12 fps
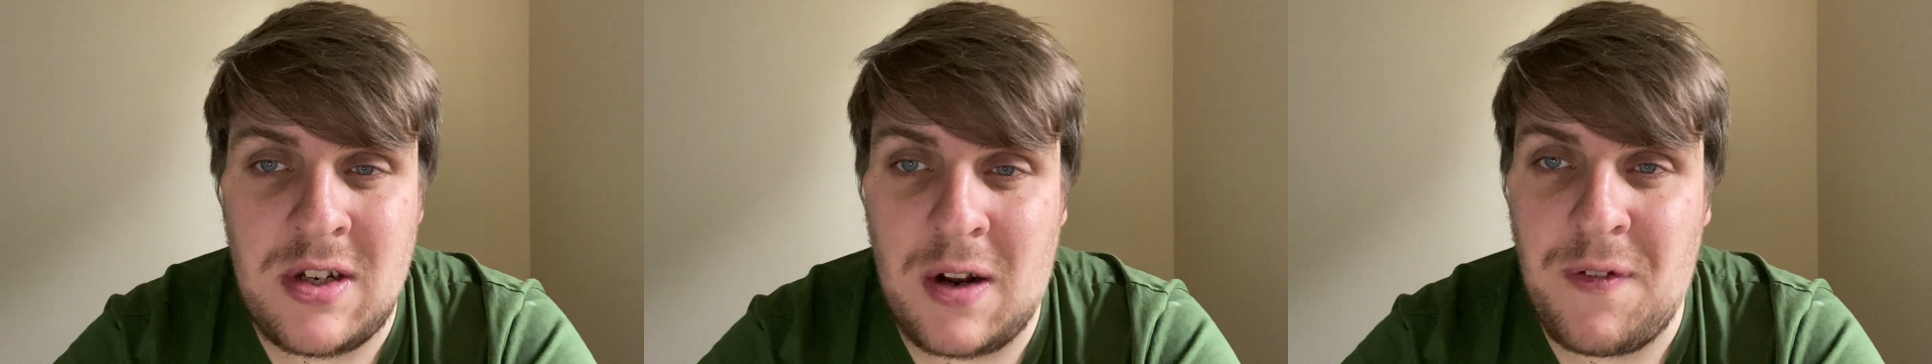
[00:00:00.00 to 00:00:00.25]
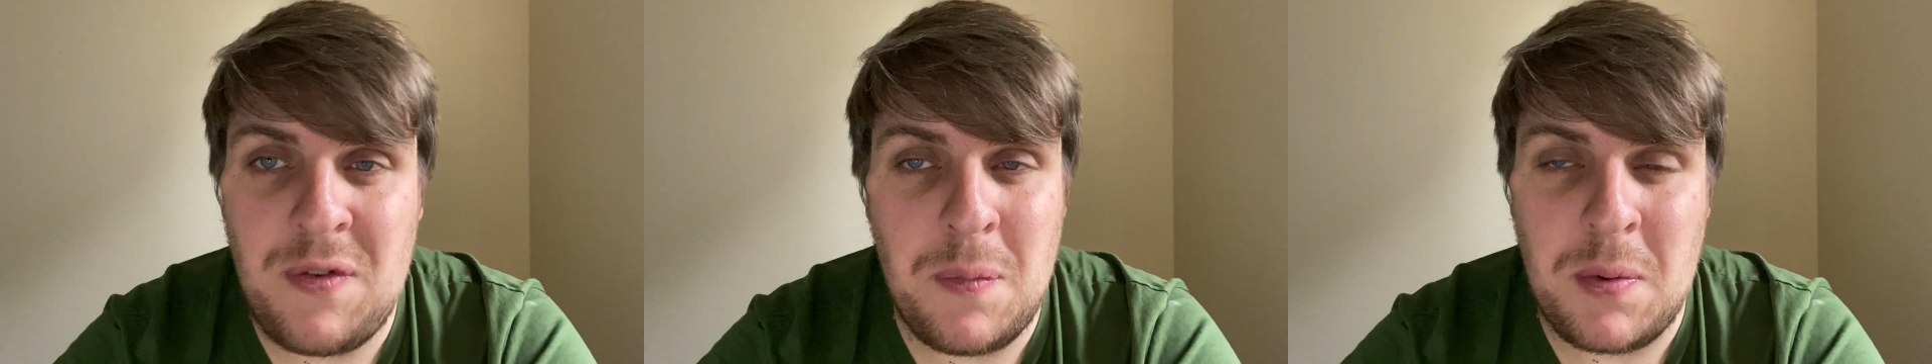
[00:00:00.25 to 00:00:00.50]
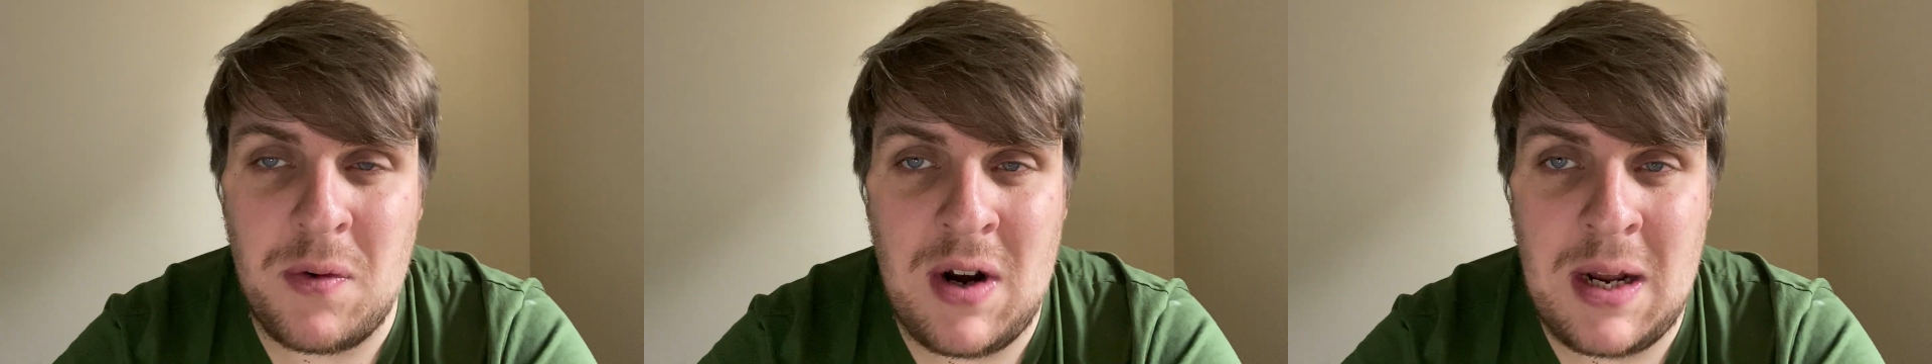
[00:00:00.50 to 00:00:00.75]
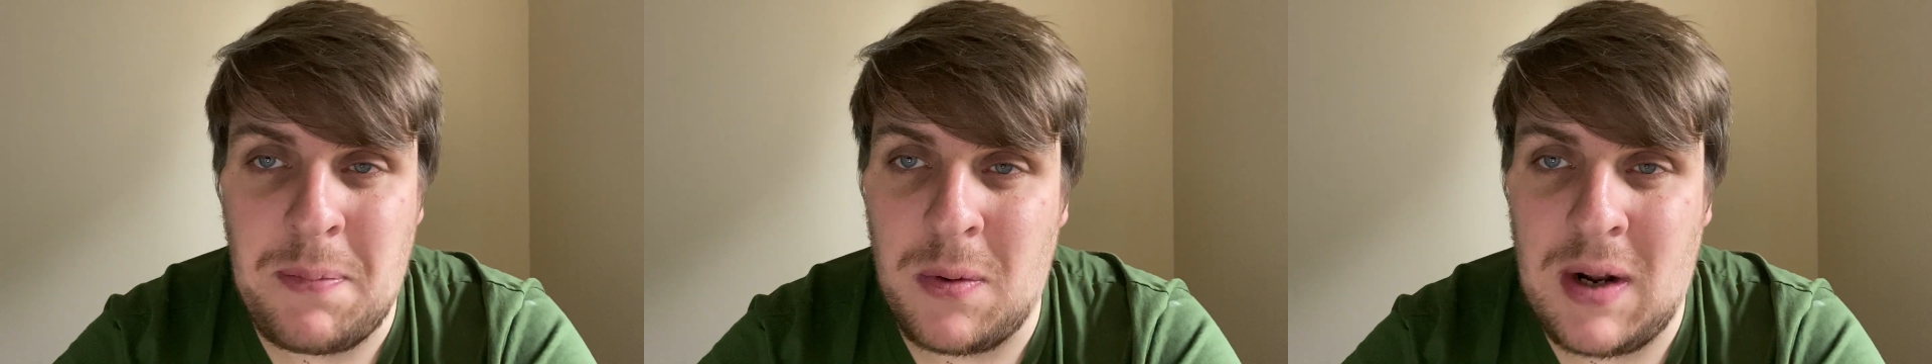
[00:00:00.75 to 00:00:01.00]
The Football
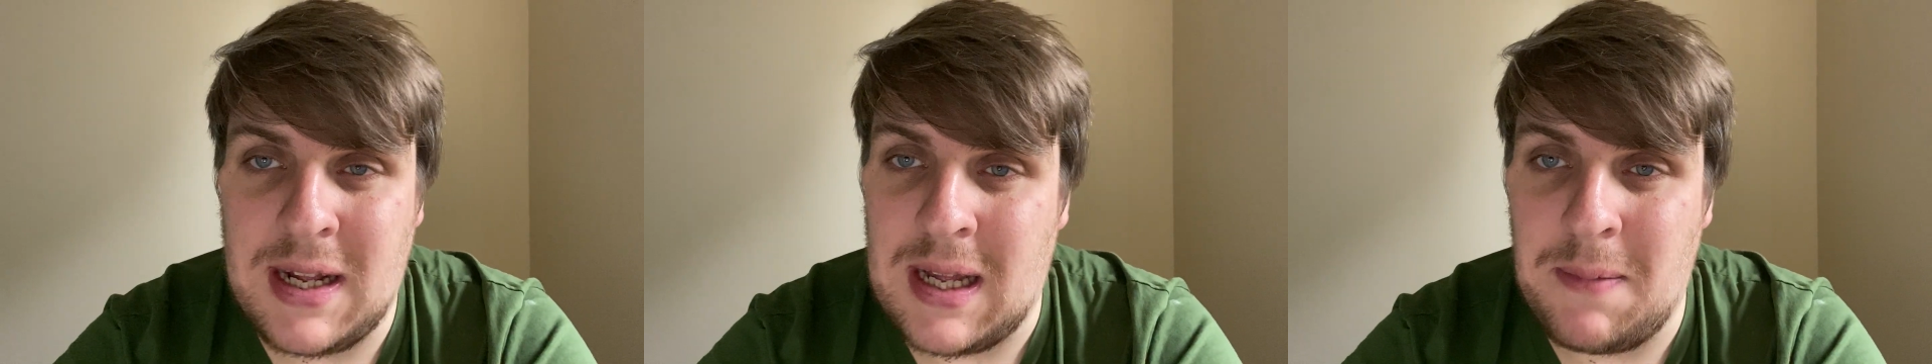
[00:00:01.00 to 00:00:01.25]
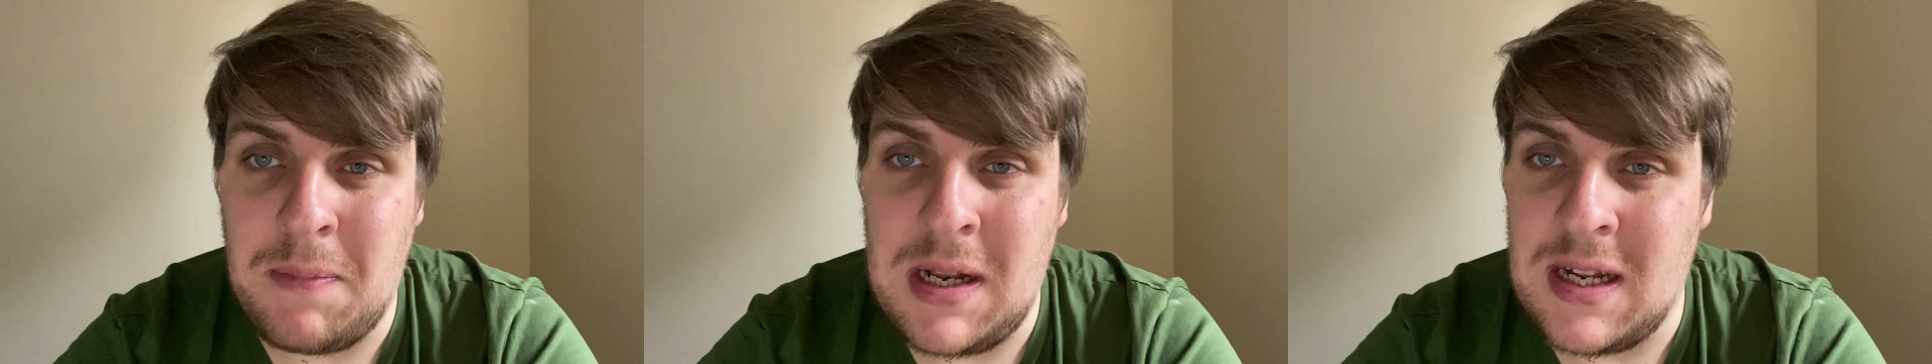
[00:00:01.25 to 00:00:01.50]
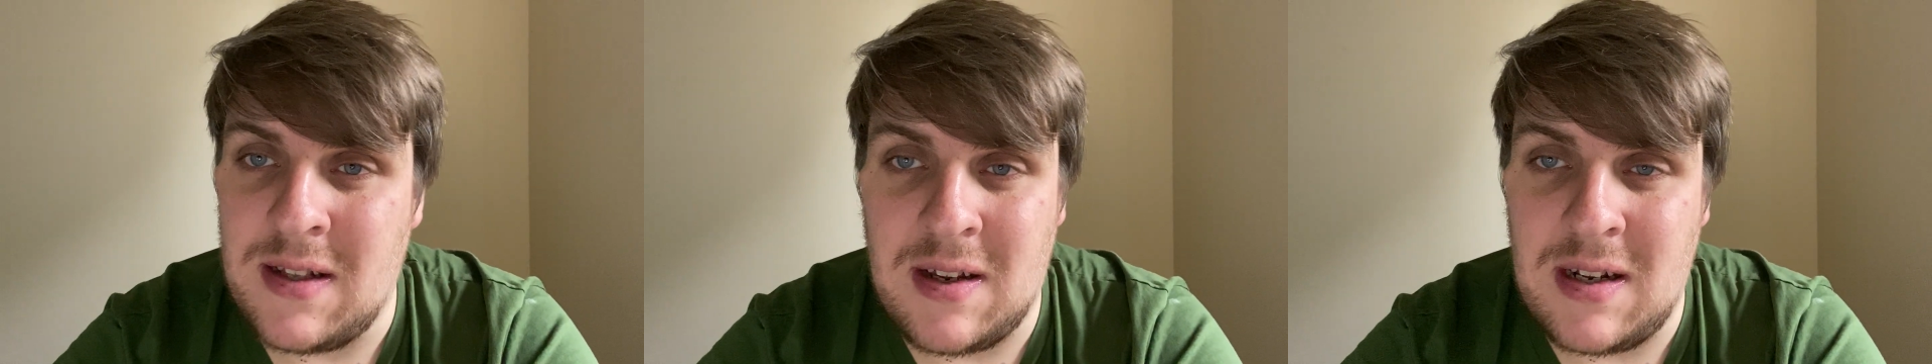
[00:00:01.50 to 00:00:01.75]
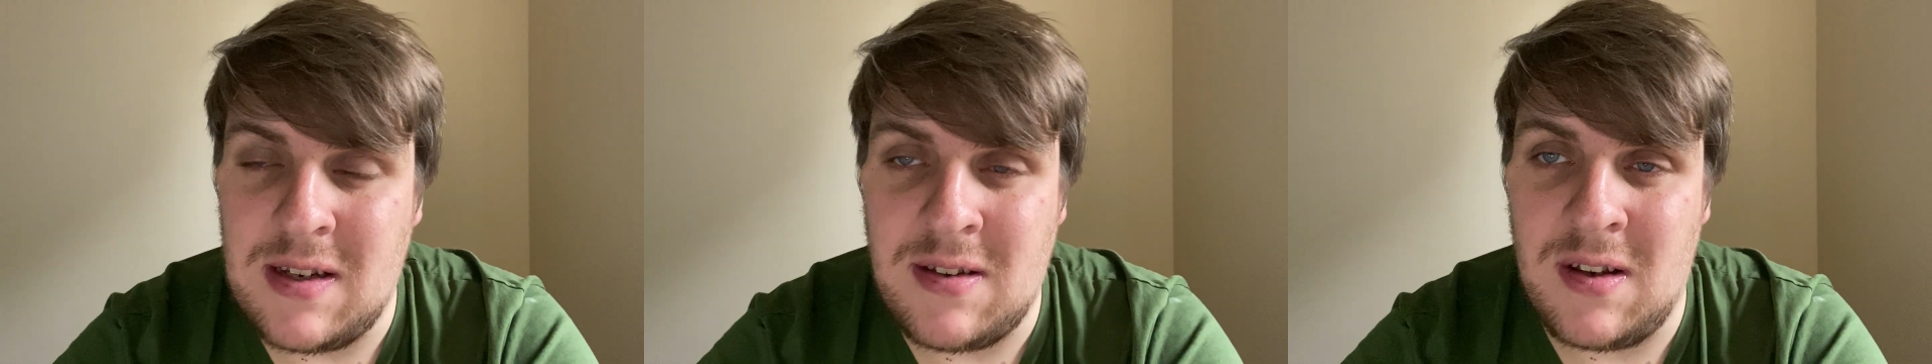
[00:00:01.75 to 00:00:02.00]
Ramble, they get millions
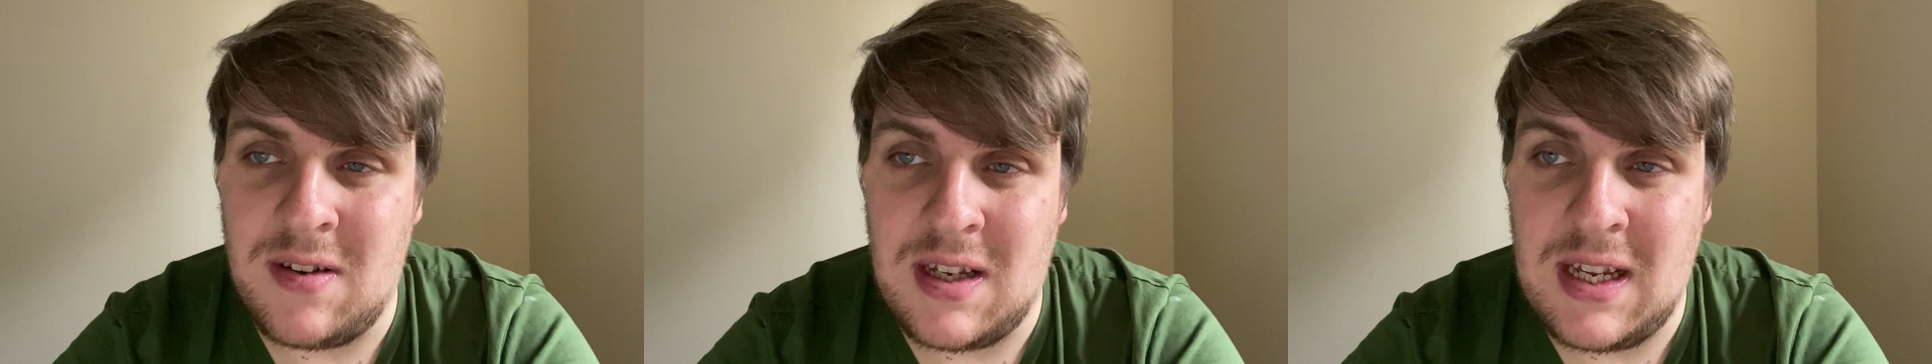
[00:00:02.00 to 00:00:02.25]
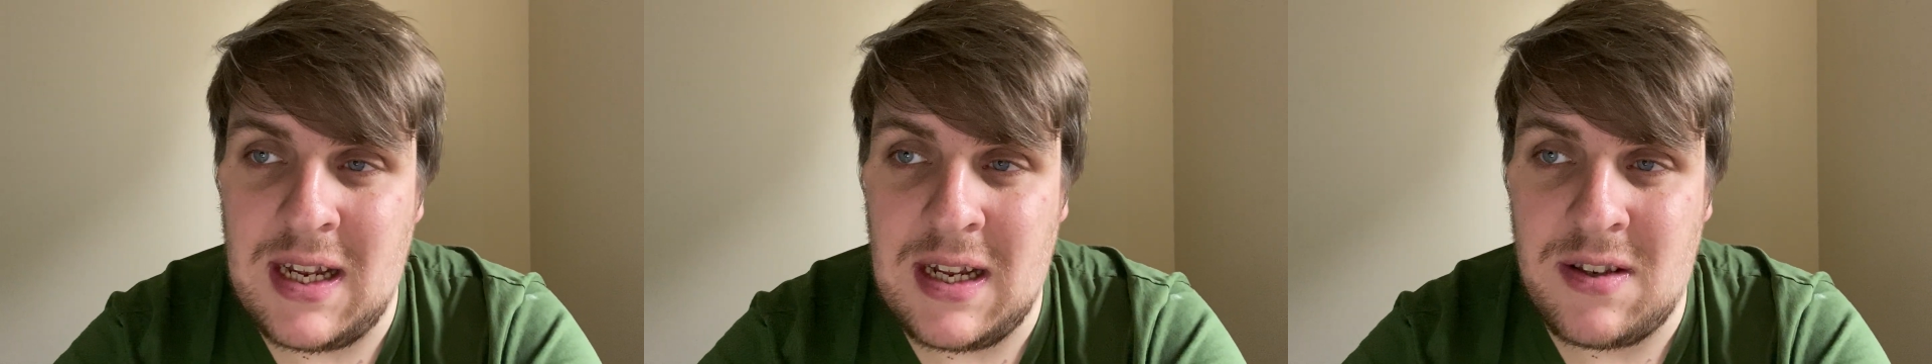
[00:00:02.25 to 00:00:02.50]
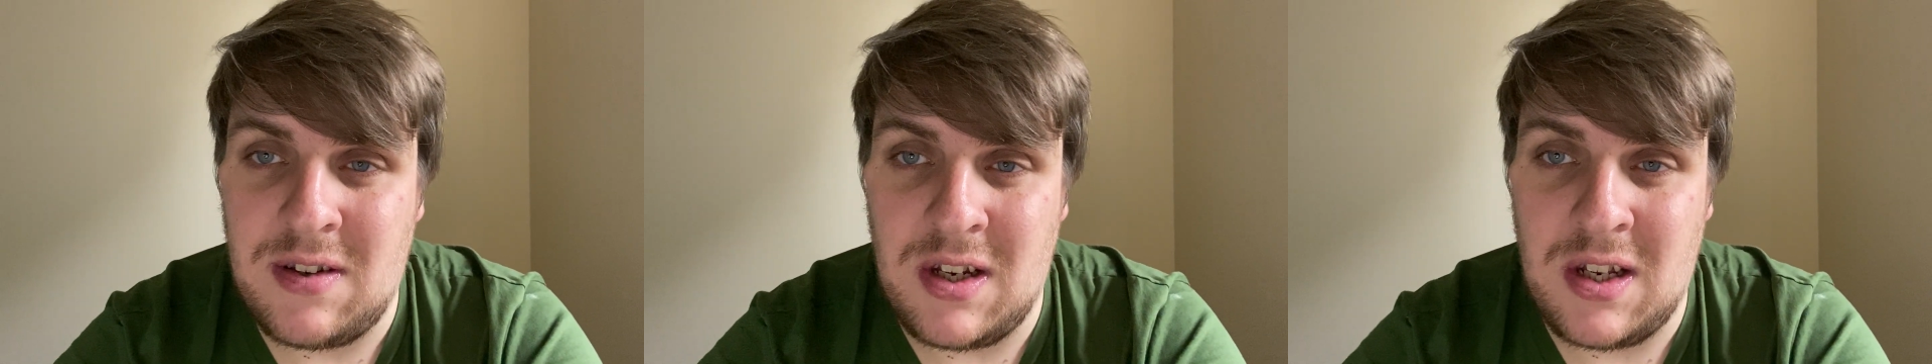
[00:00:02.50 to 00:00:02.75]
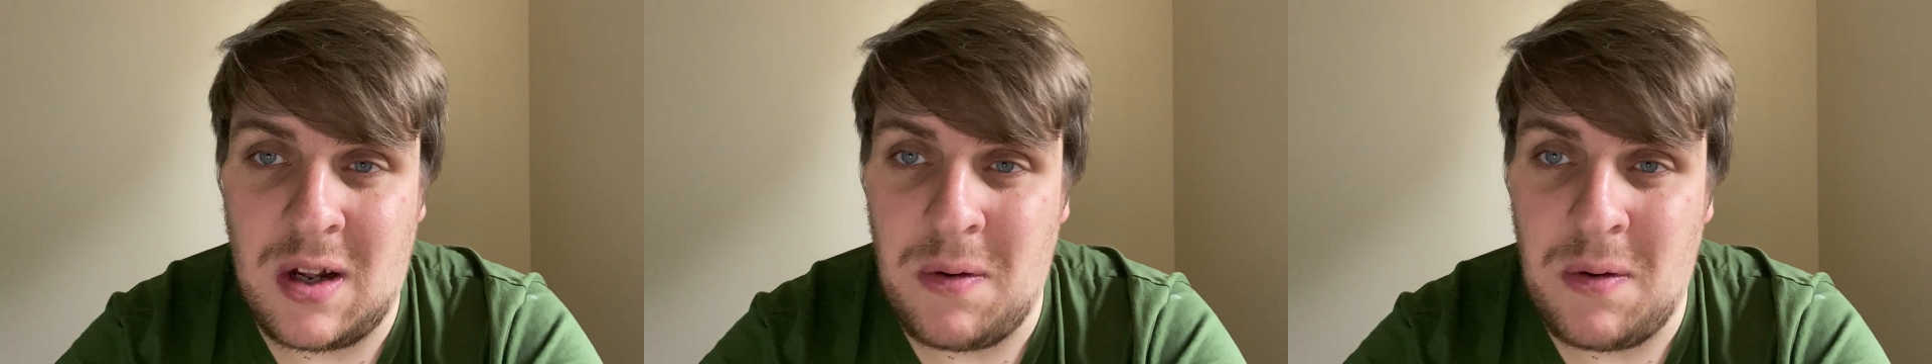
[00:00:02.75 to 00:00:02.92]
of listeners a year, so